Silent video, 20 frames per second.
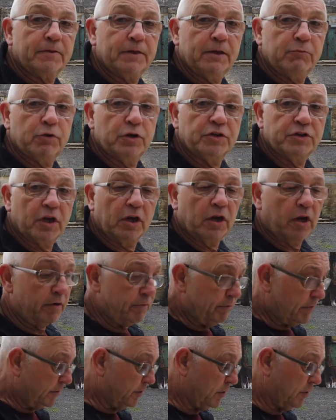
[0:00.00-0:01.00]
they weren't
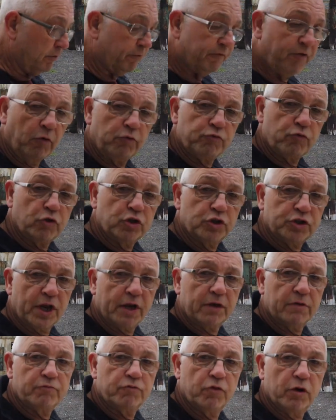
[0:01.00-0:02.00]
allowed. Von
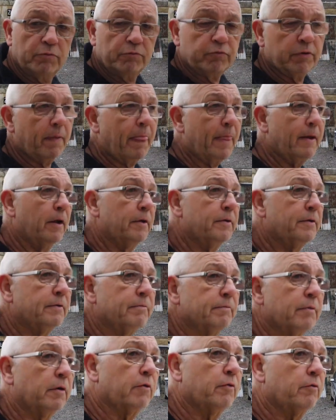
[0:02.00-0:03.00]
Rundstedt and, R-
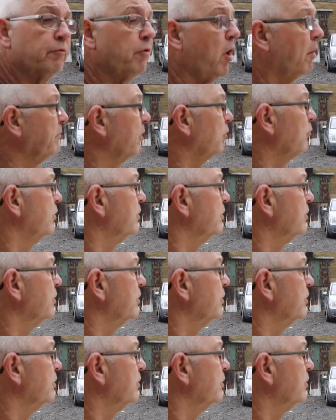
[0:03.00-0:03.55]
and Rommel